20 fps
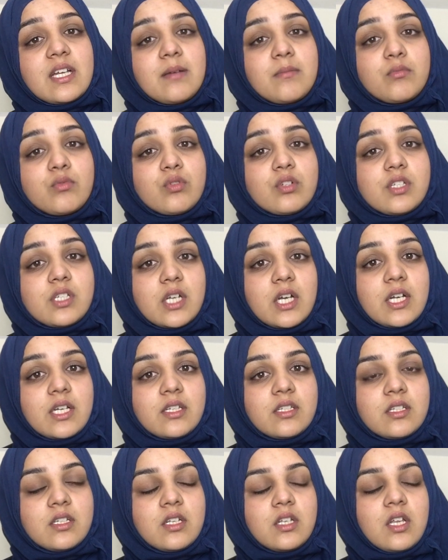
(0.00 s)
get more
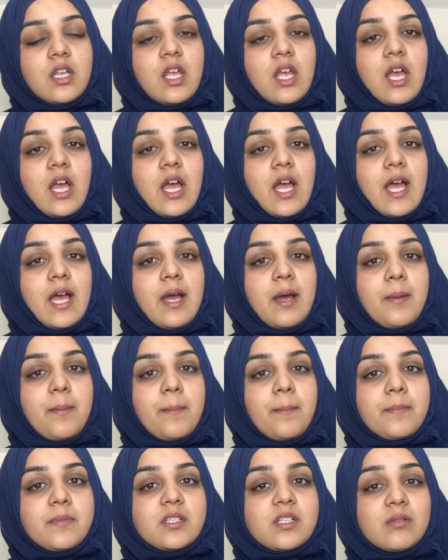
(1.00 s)
done.
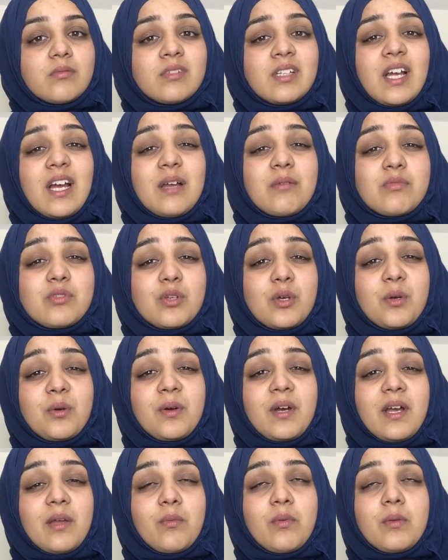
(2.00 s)
Sometimes though,
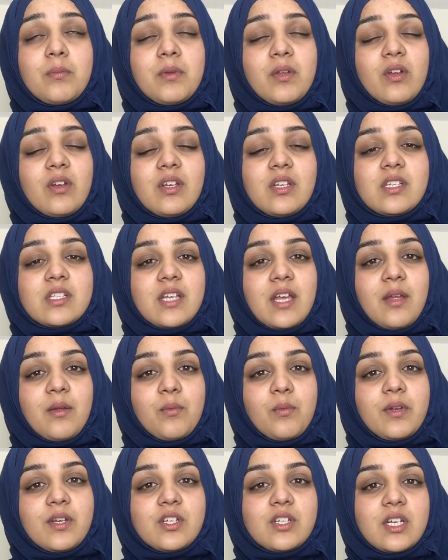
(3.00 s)
I will be honest, I
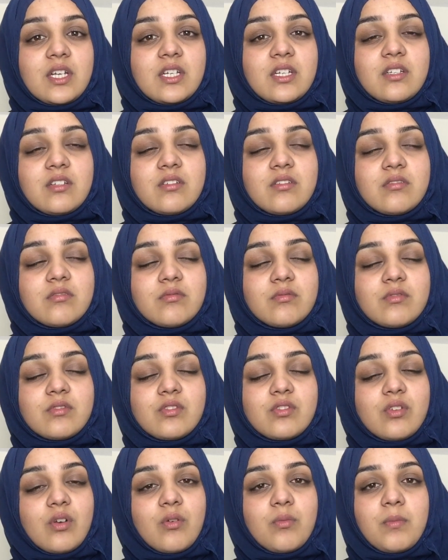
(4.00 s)
wish I didn't
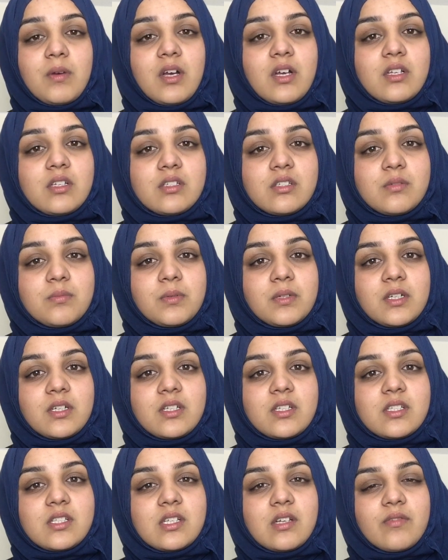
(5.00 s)
so much,
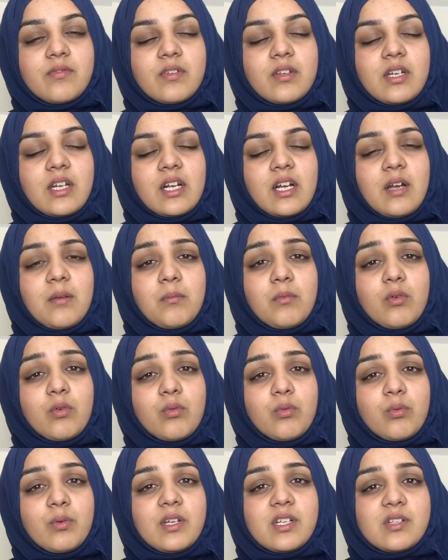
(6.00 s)
because I feel like I'm
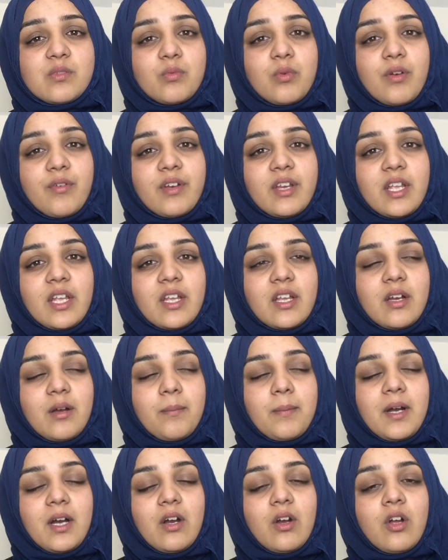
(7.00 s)
always worrying
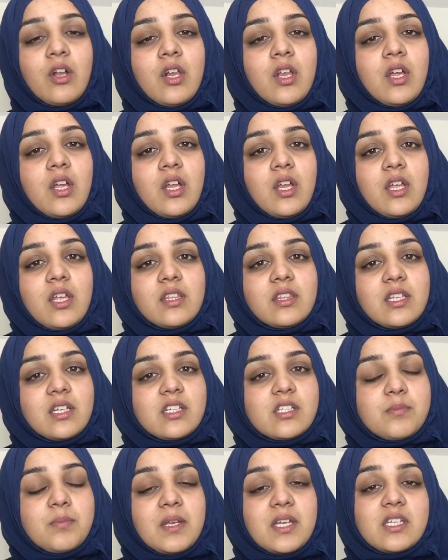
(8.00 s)
about
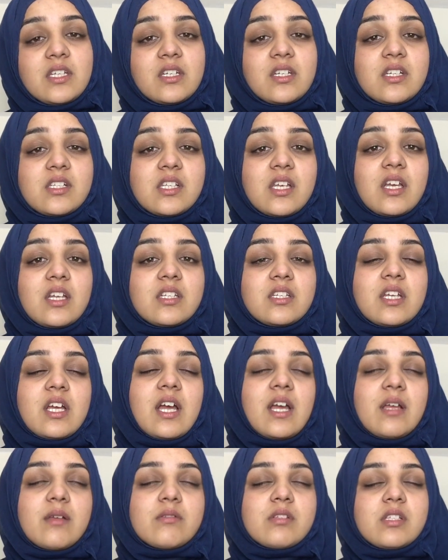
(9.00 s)
things being done at certain
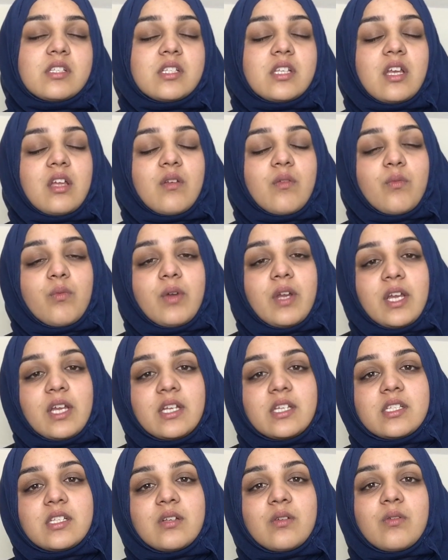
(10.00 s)
times in certain
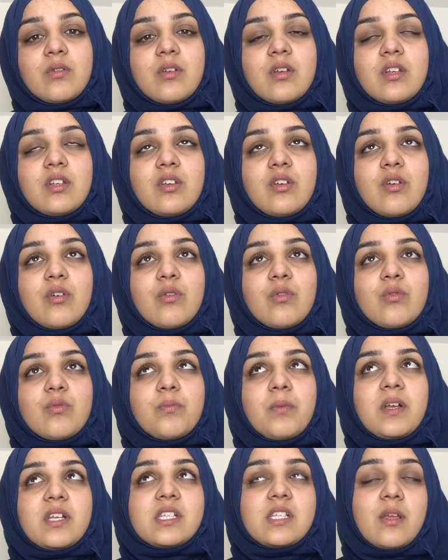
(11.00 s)
ways and, you know,
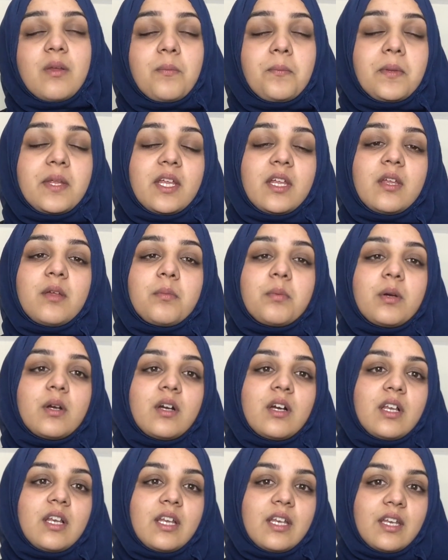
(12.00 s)
by certain people.
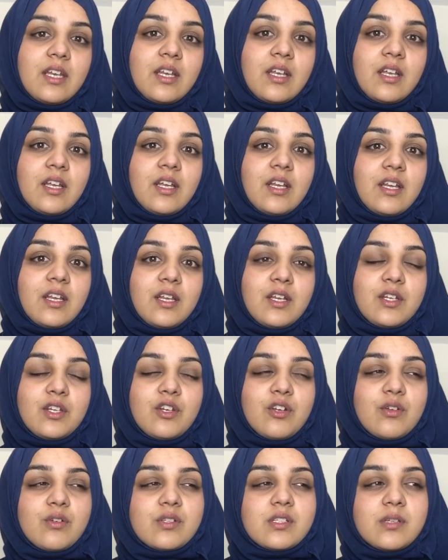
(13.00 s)
And,
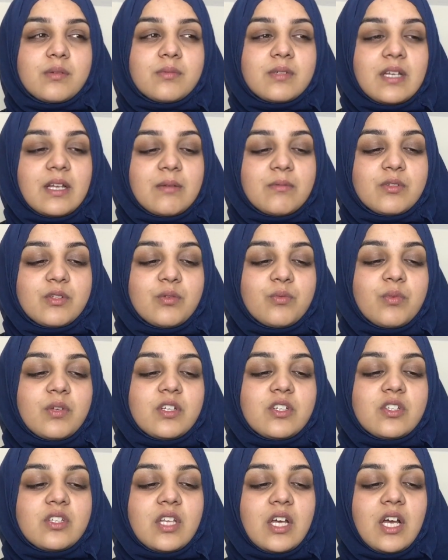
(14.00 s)
you know, sometimes you
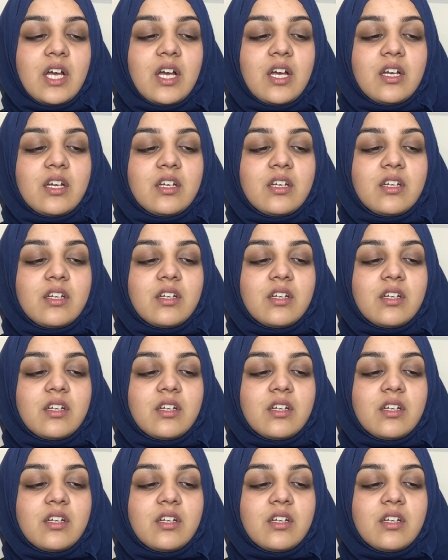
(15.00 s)
wish that,